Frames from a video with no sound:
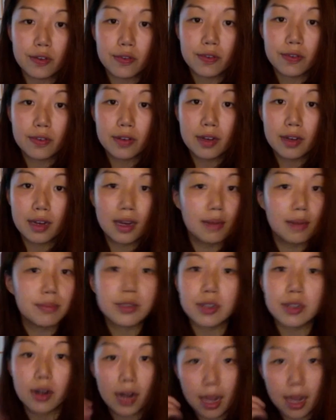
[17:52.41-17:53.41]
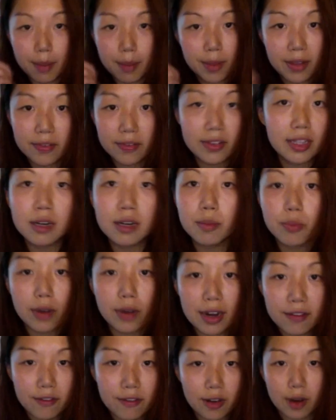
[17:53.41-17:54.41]
I'm sorry, I'm having a little brain
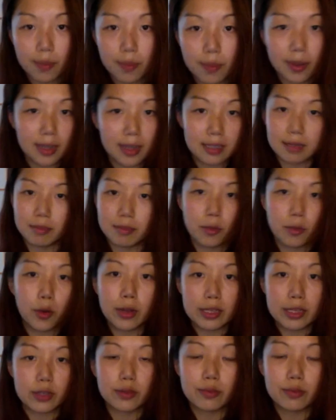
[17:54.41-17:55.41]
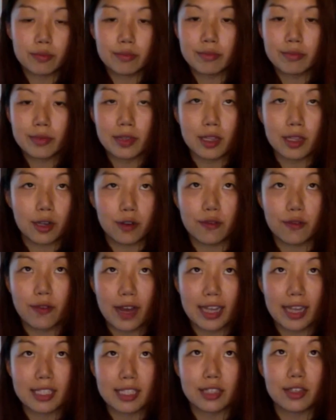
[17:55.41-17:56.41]
fart because I'm going a little faster
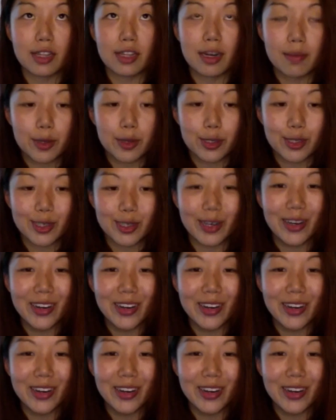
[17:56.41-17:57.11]
than I'm used to.